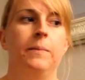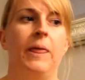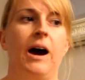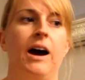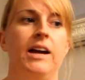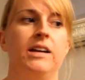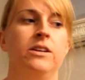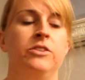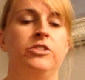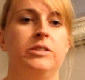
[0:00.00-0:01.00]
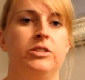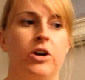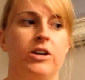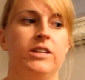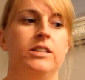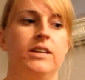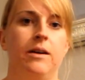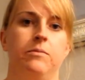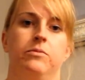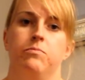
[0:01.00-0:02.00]
I just started to
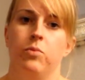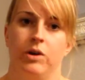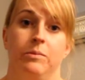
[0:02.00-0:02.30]
get more